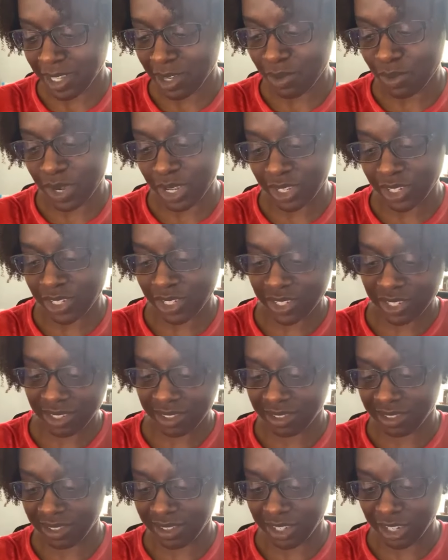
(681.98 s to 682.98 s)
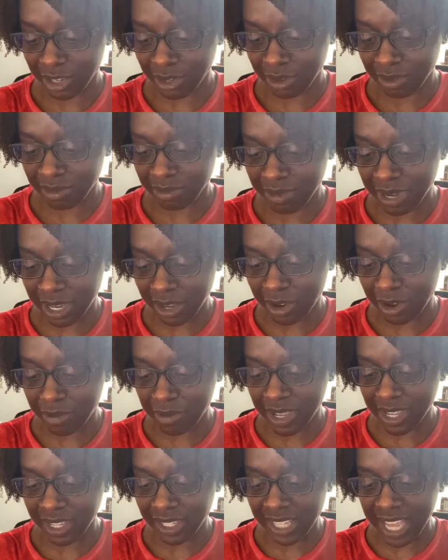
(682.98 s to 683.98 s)
which, by all
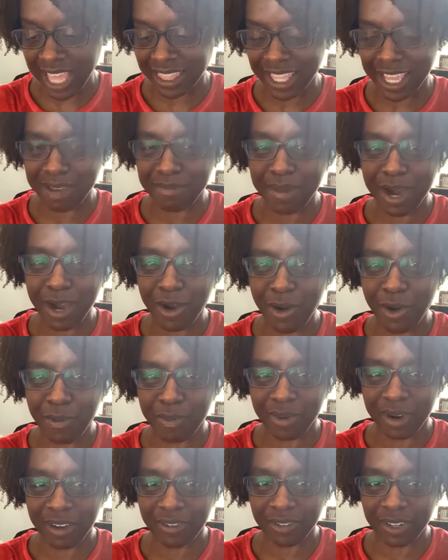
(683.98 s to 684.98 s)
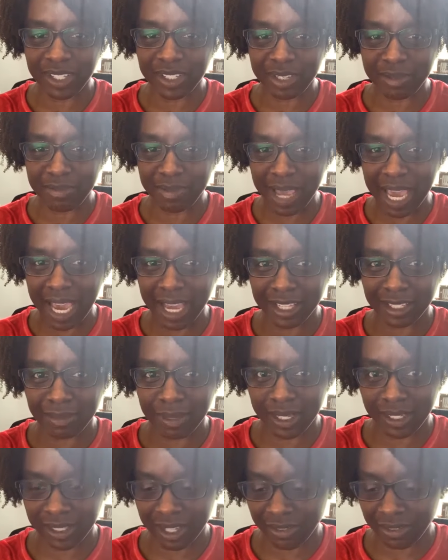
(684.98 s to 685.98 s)
means. I think my whole preference in matte is
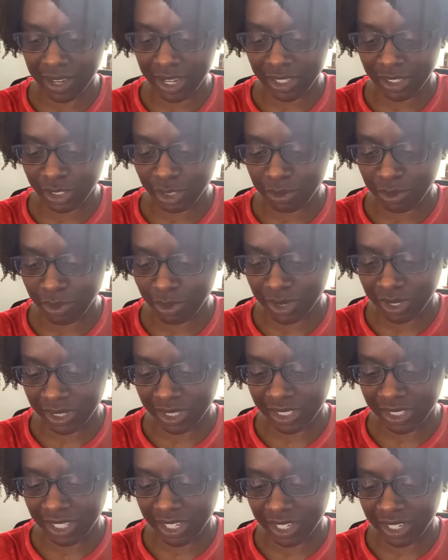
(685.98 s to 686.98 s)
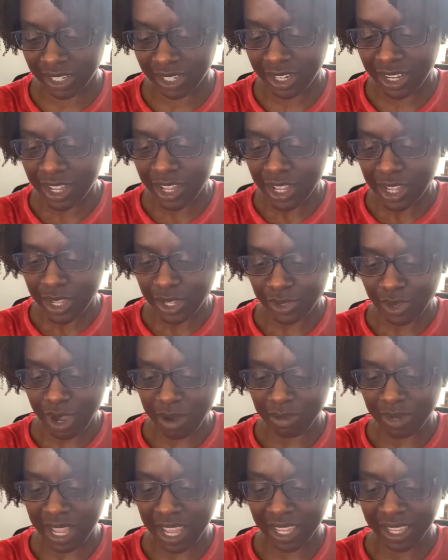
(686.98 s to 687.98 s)
because I've got super oily skin, so
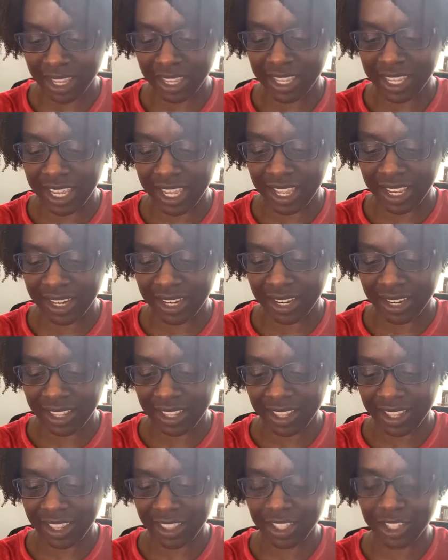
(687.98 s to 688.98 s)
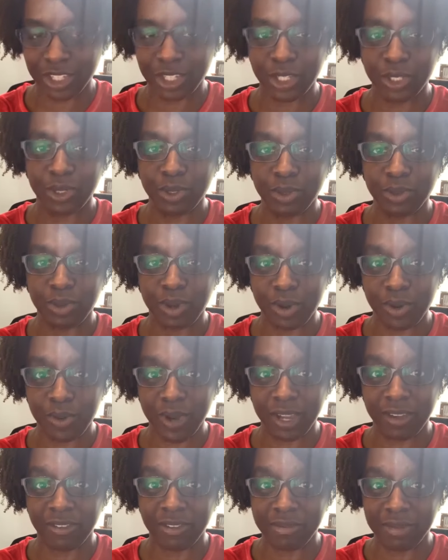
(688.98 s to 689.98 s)
I'm like, get the dew
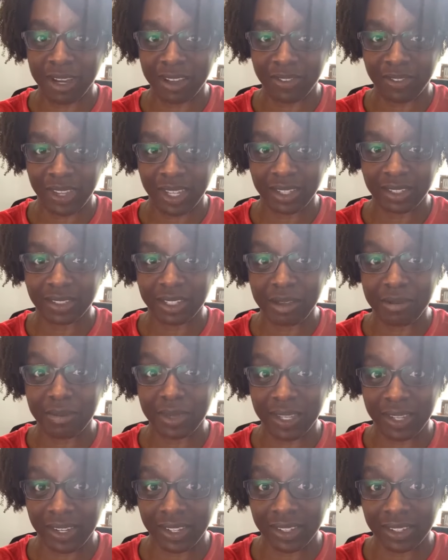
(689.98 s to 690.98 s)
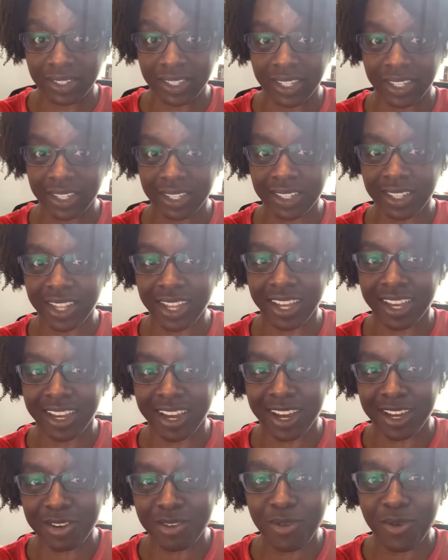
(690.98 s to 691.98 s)
away from my face immediately. Like,
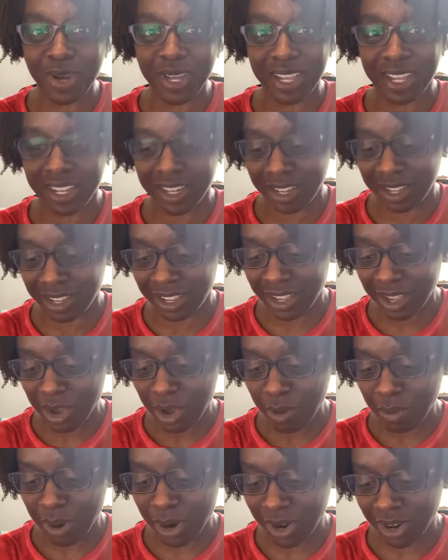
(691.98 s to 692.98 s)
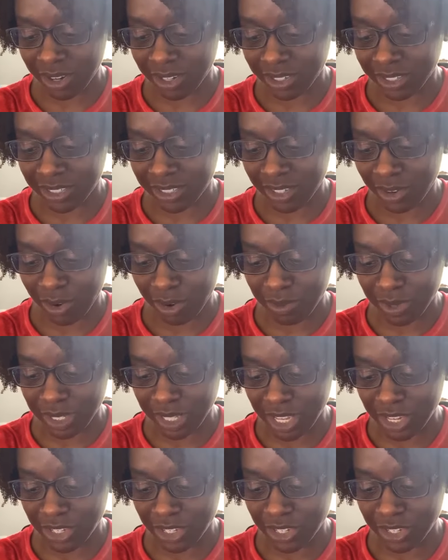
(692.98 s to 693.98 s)
I don't want any parts or
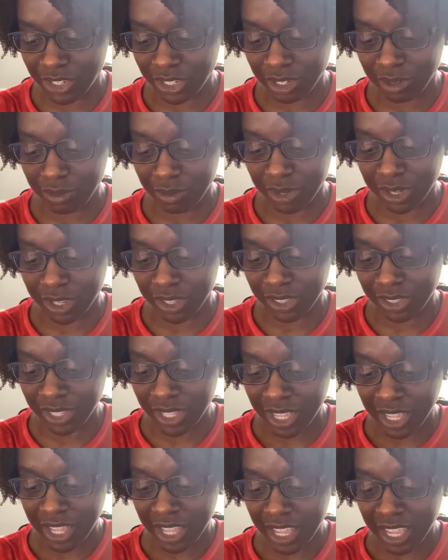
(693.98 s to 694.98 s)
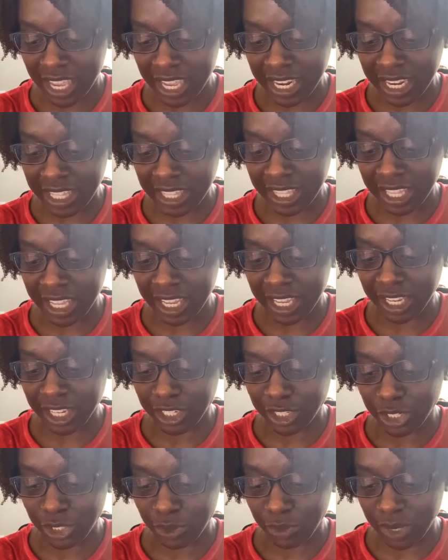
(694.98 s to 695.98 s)
relationship with
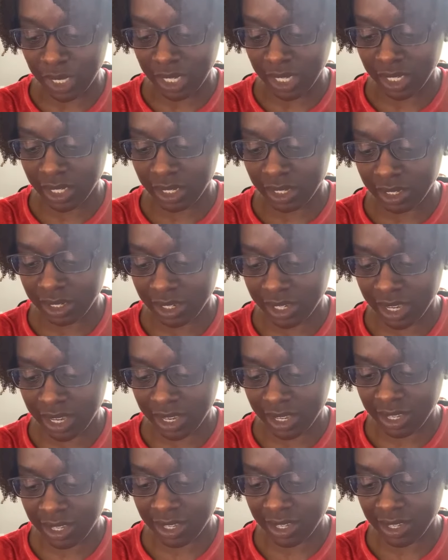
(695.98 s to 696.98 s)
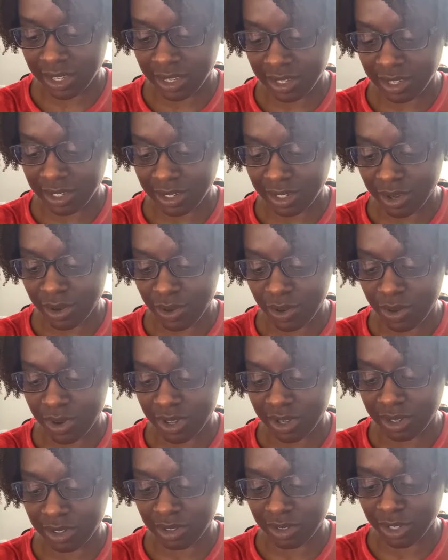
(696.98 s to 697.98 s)
anything dewy, okay? No
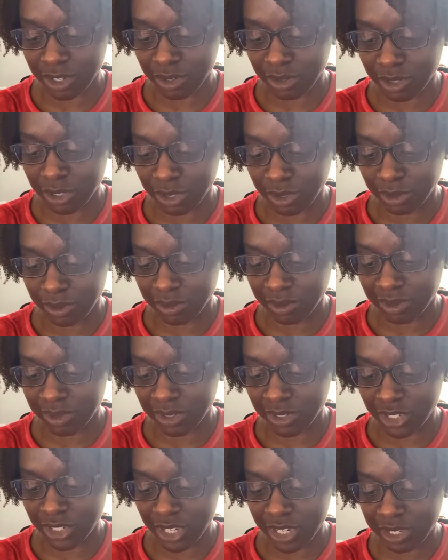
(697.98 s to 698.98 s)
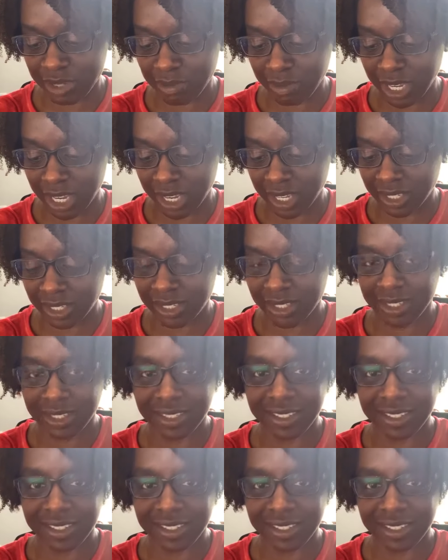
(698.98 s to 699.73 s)
oil, no dew, just matte.